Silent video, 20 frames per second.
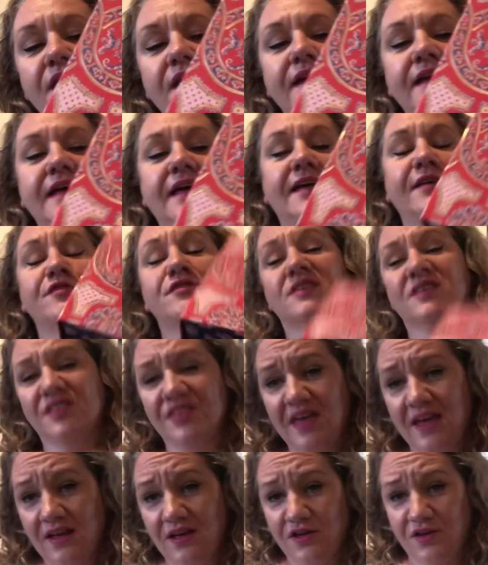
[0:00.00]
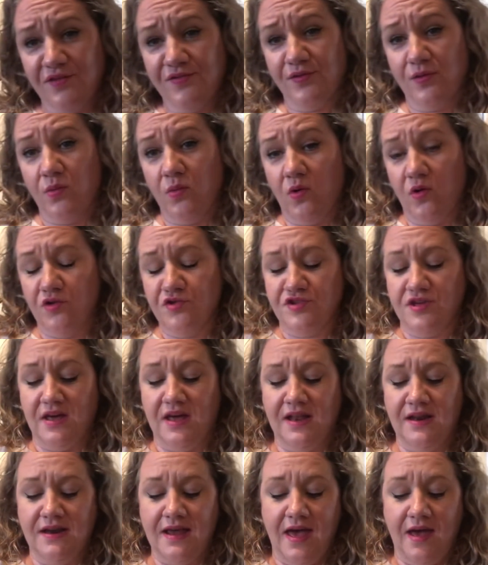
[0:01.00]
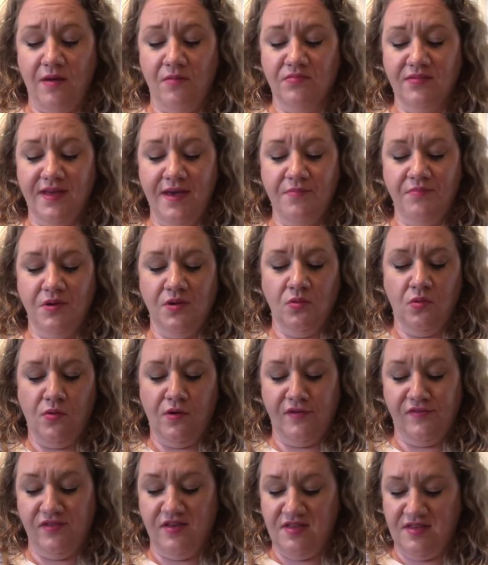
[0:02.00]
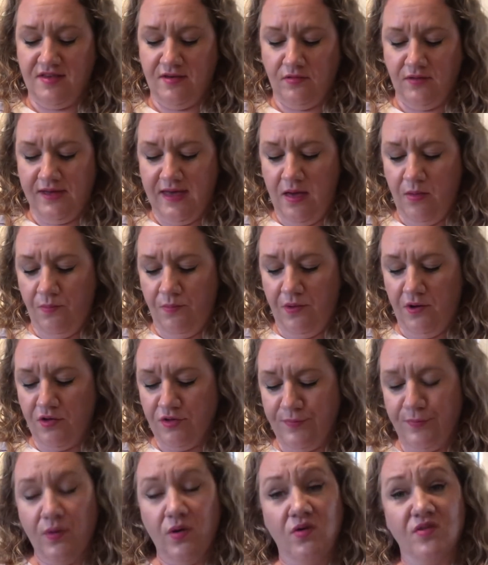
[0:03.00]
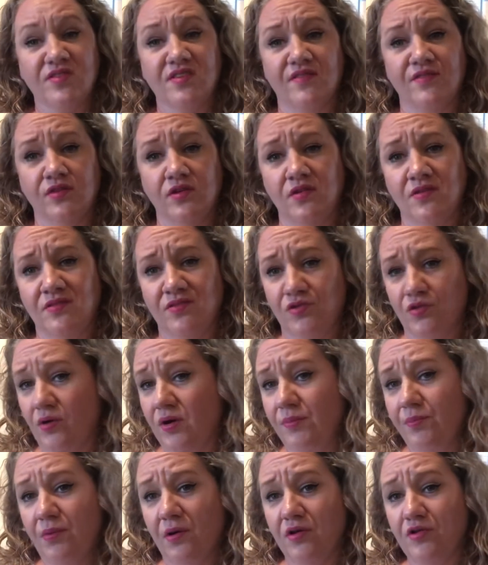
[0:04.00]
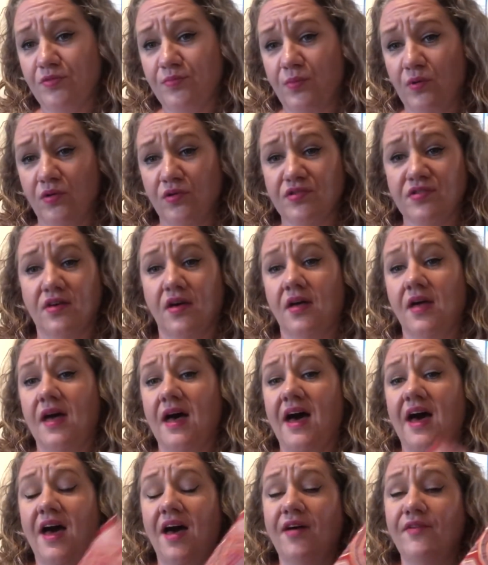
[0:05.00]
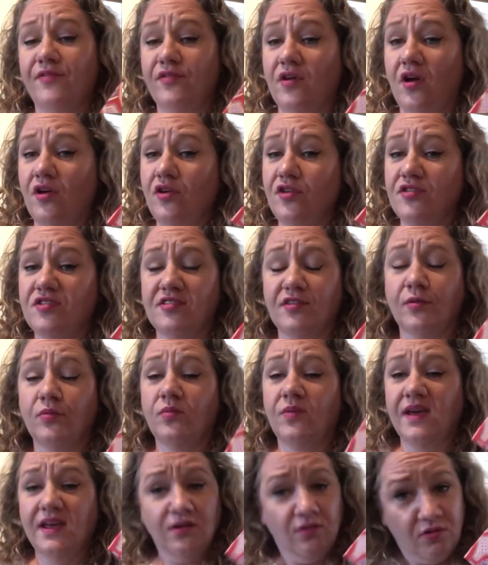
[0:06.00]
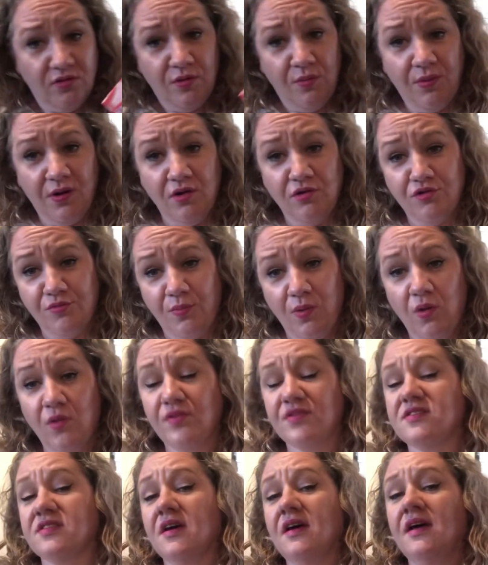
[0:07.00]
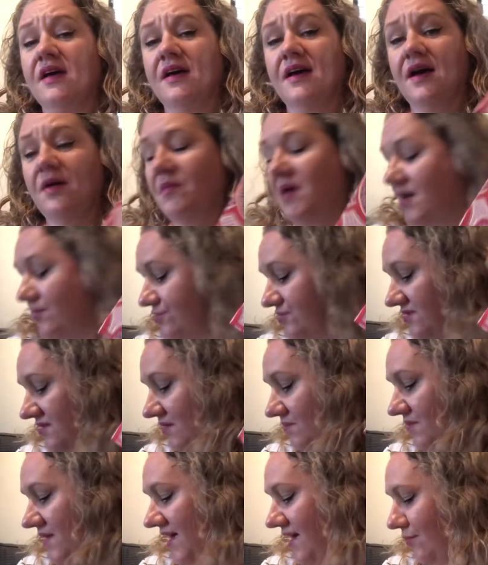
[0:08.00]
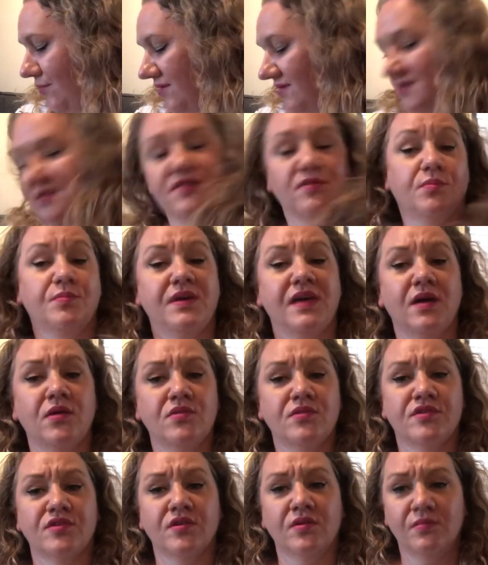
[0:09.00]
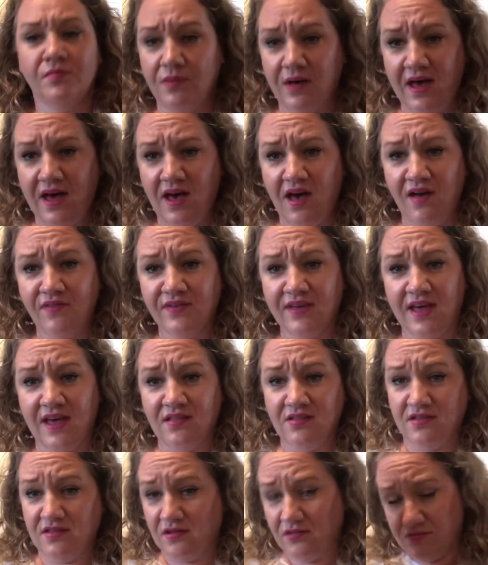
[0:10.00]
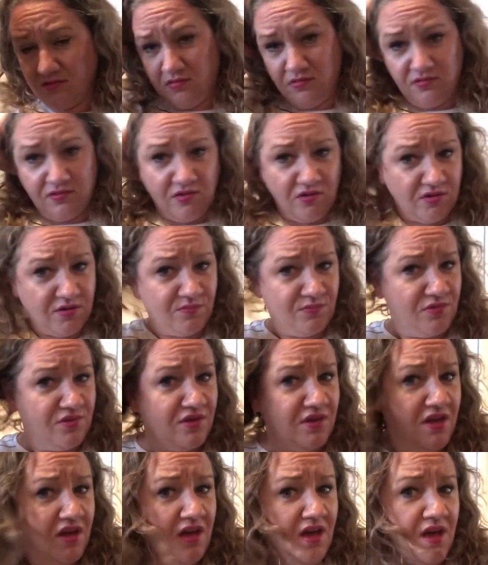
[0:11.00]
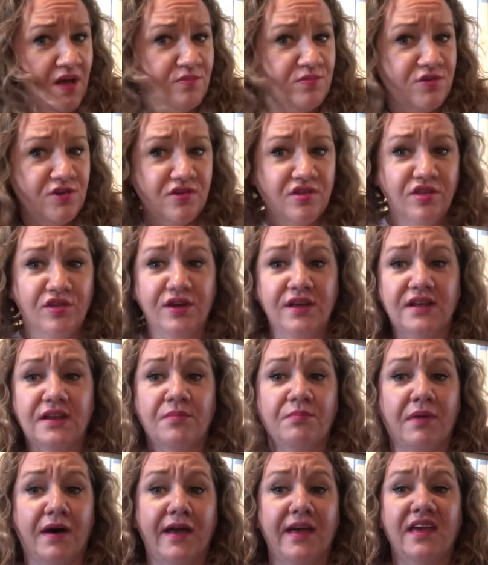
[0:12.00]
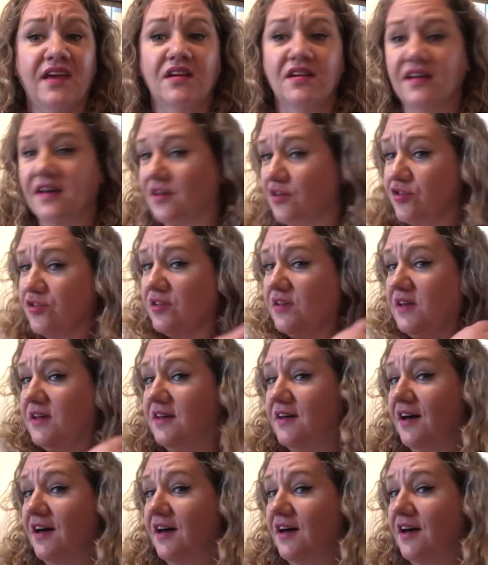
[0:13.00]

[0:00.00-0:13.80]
Yeah, so thank you for watching. Let me know if you still get Birchbox, if you enjoy Birchbox. Are you still waiting on your Birchbox? I imagine the May ones will be out soon, but I have cancelled. God, I'm just looking at my hair, actually.